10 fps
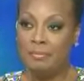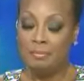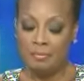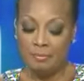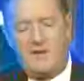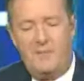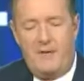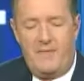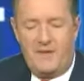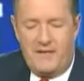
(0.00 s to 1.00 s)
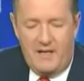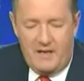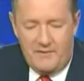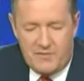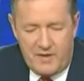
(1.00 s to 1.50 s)
She also compared the
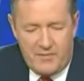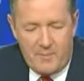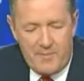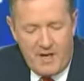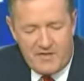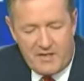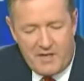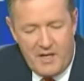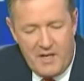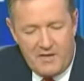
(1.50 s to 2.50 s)
killing of Trayvon Martin